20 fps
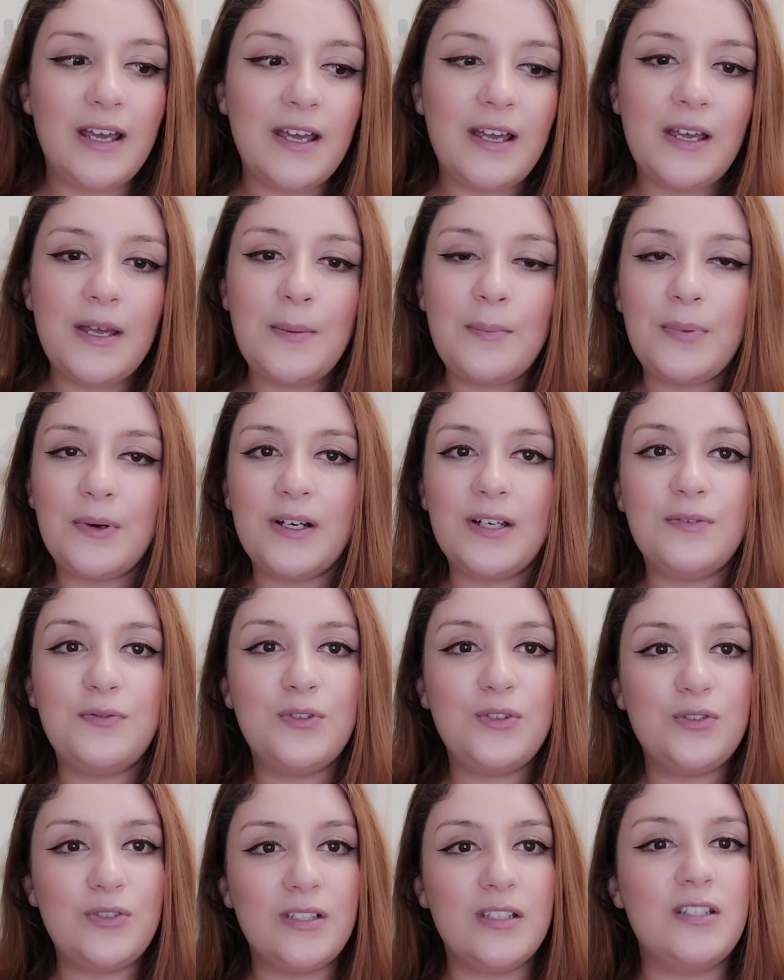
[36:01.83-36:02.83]
But if you did
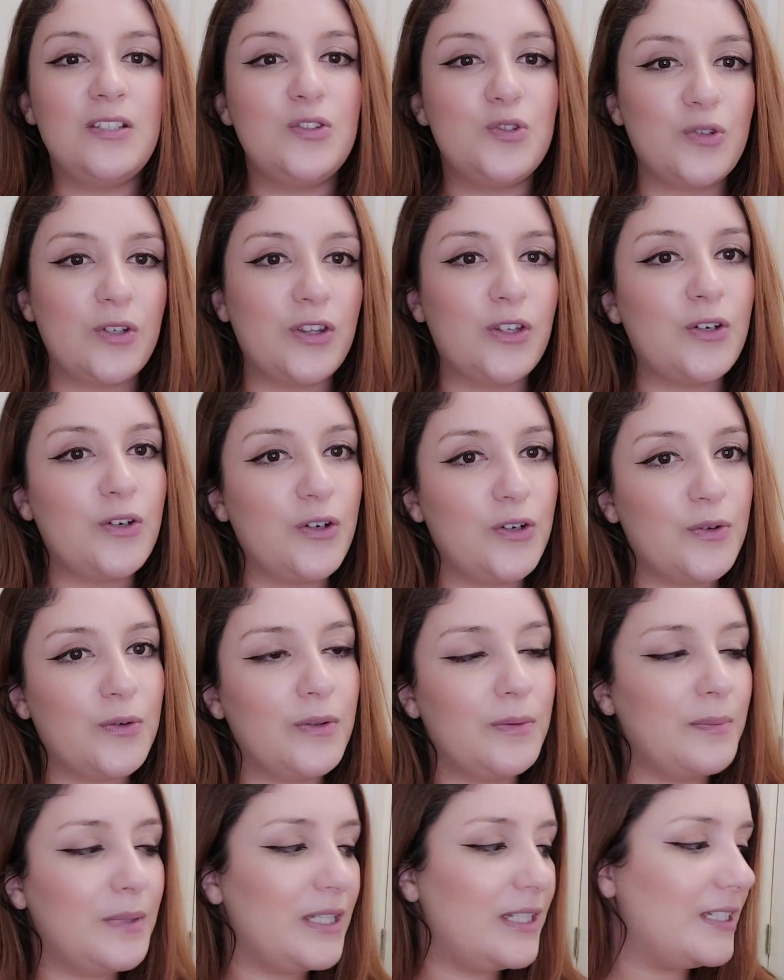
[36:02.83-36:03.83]
enjoy the cook with
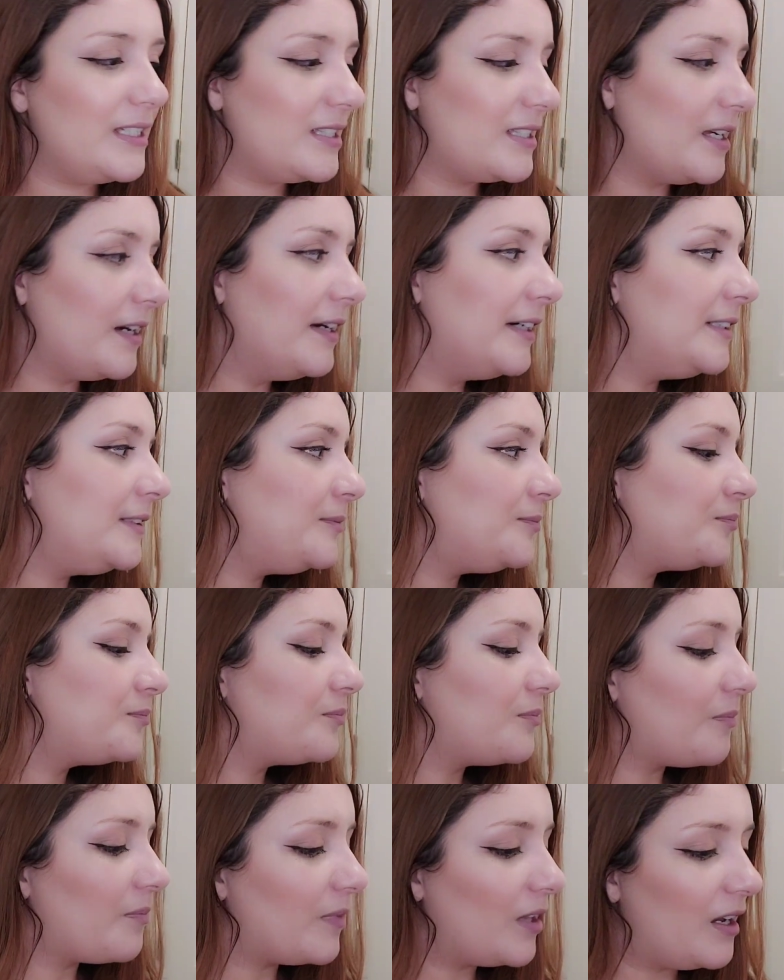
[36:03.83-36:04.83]
me's,
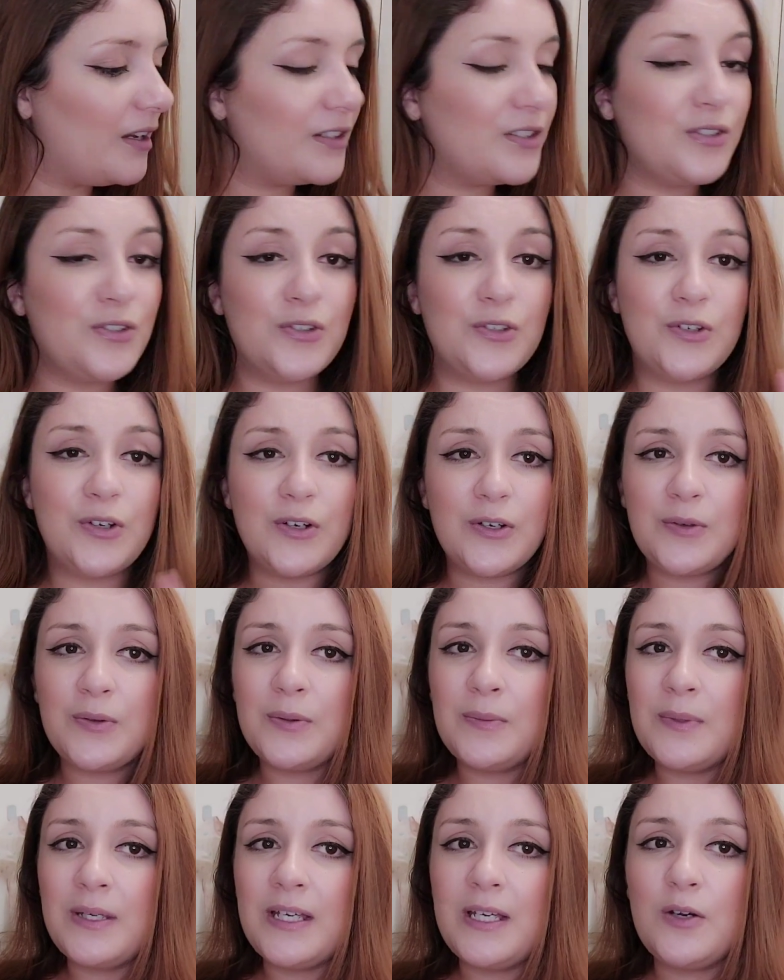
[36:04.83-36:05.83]
I could do cook with me
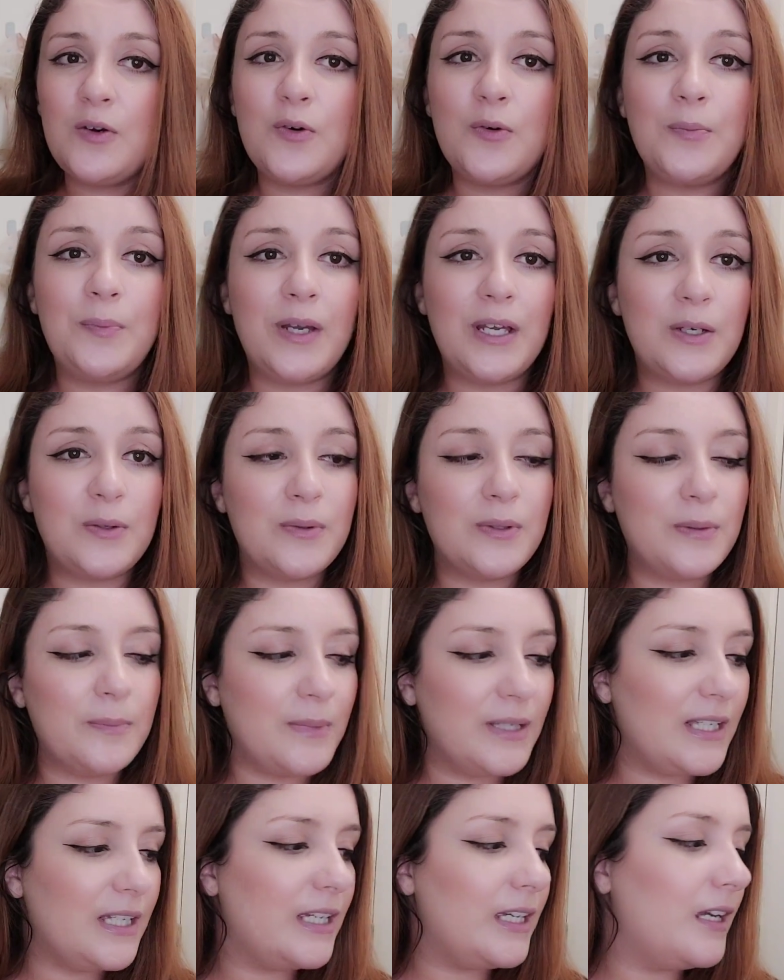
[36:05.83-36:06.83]
or bake with
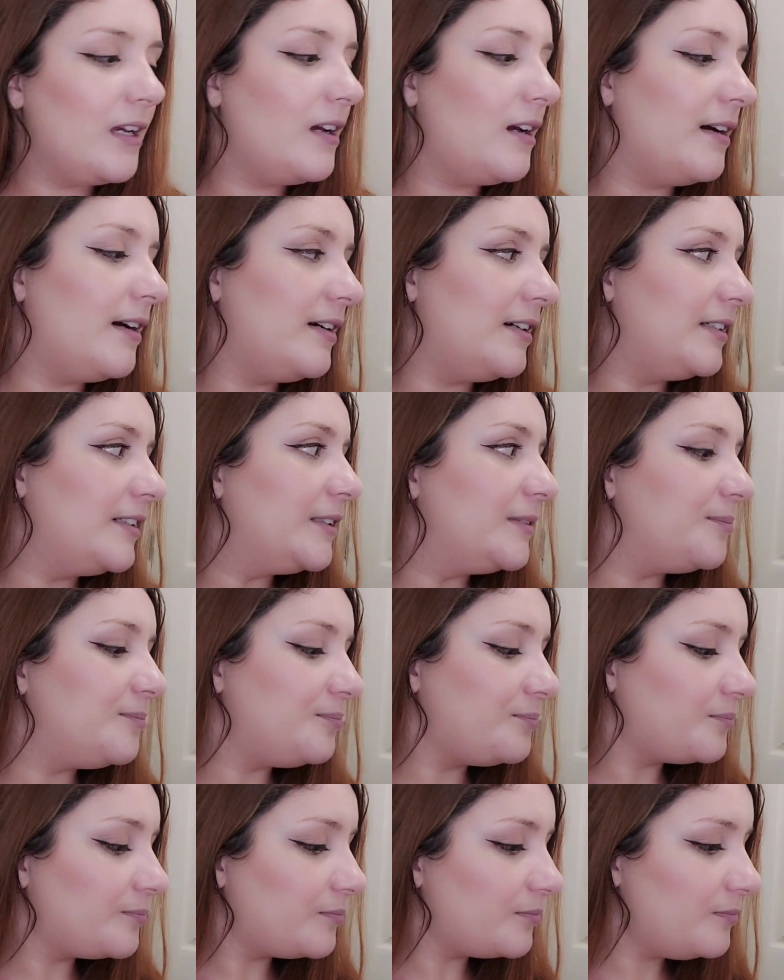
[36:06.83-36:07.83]
me.
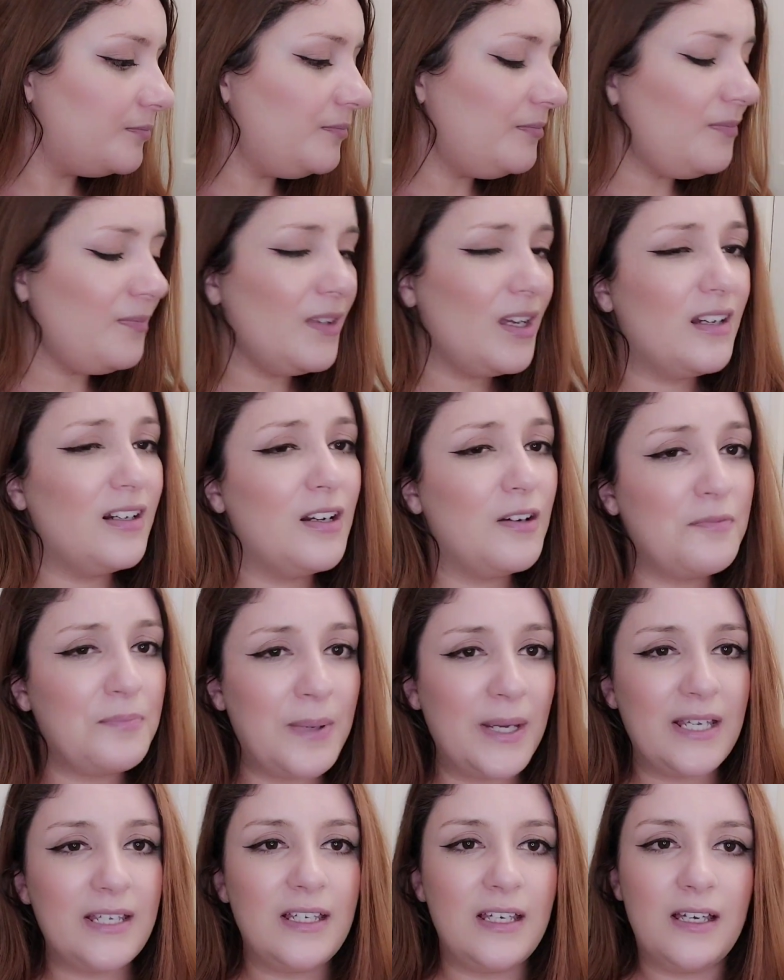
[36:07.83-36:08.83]
I love
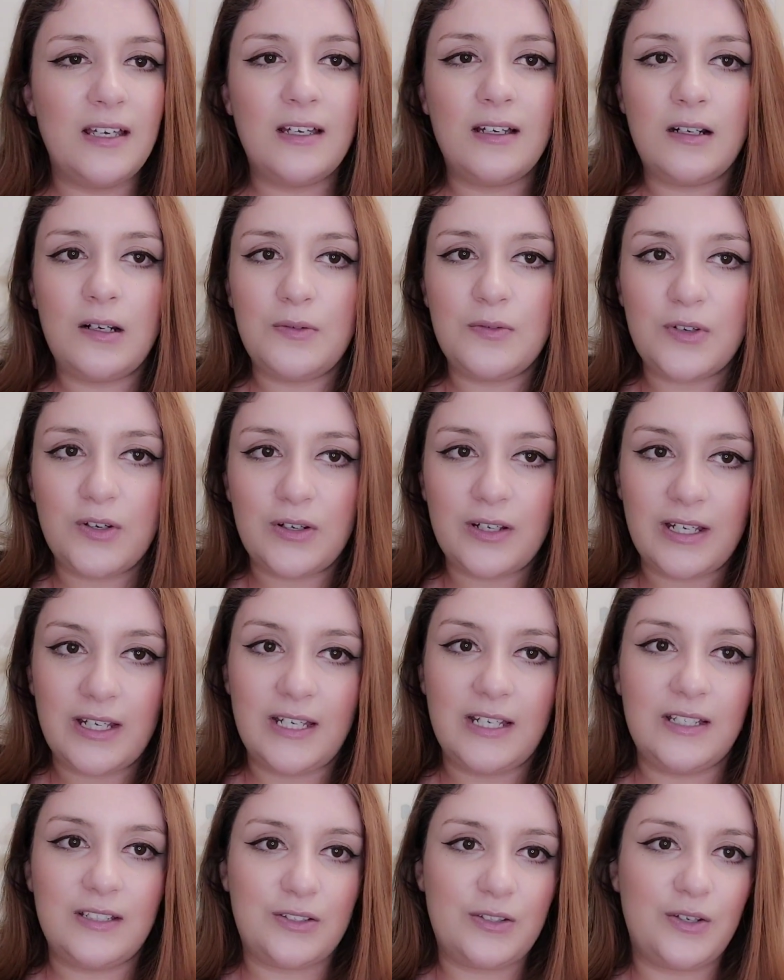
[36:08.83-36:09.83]
baking, I love cooking, so
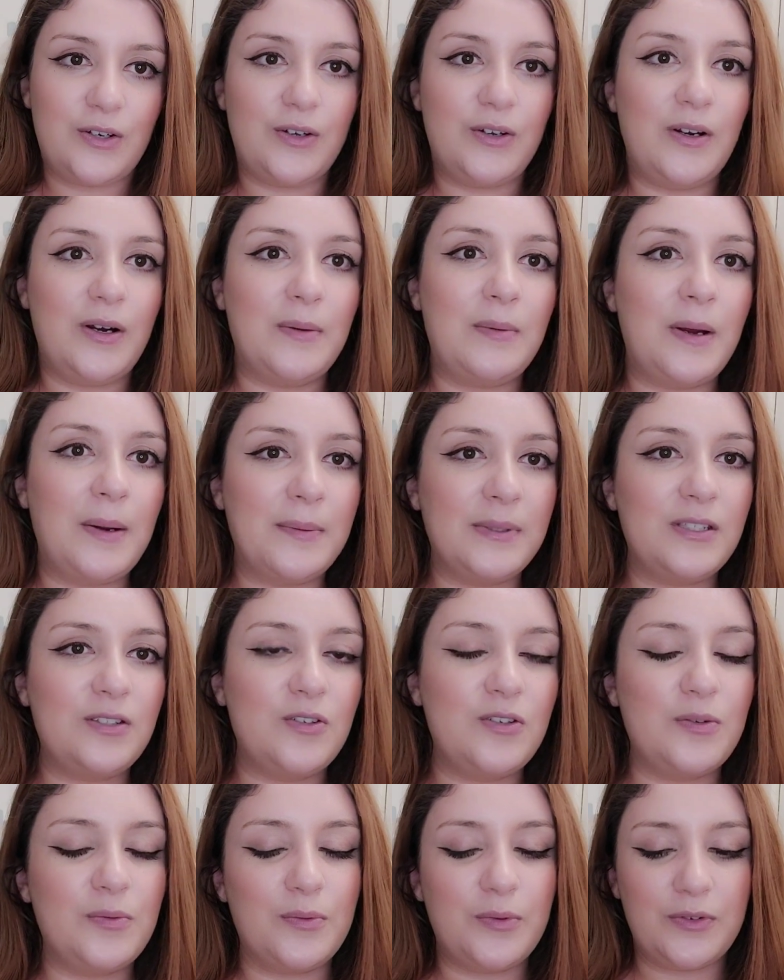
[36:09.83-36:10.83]
I'm happy to do more
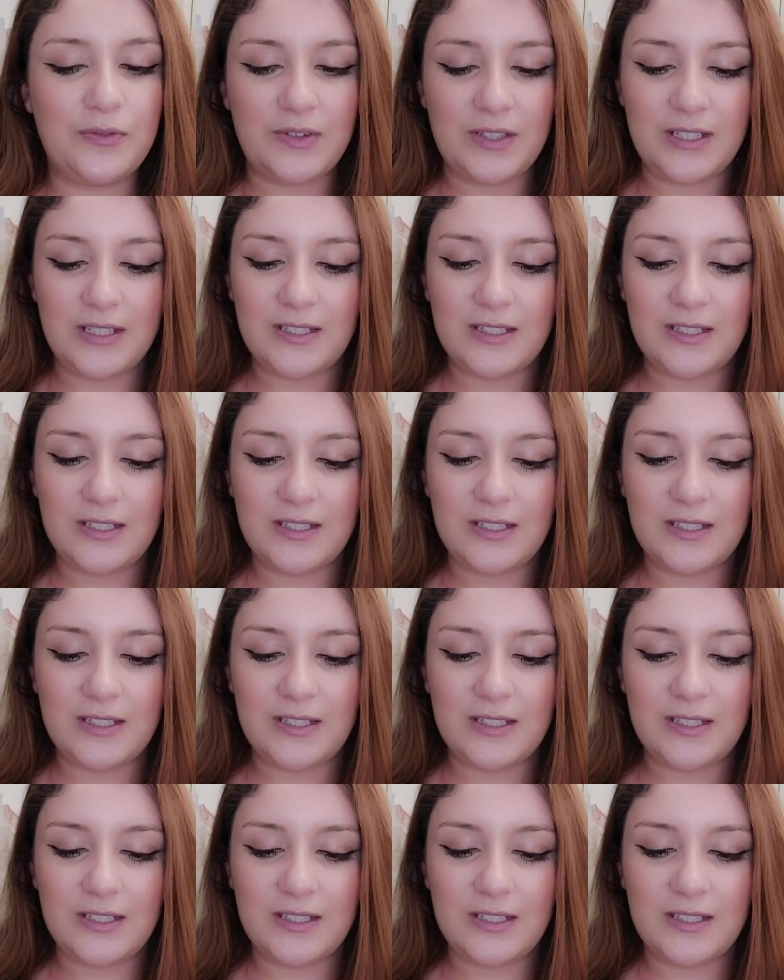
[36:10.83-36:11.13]
of these.